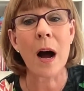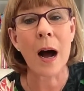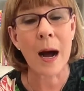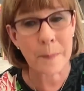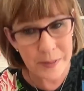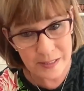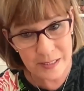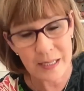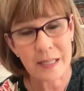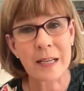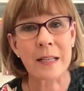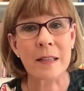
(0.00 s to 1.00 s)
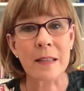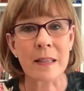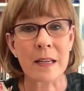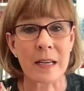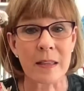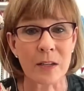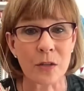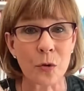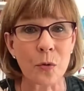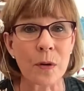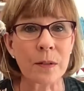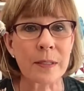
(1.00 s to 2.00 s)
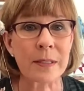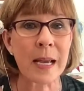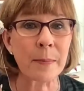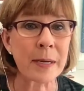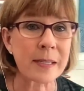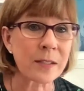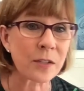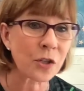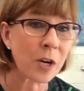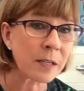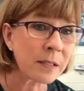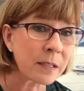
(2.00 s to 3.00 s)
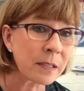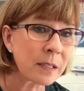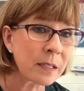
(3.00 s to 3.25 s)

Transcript: opposite in the tool. Does that make sense, John?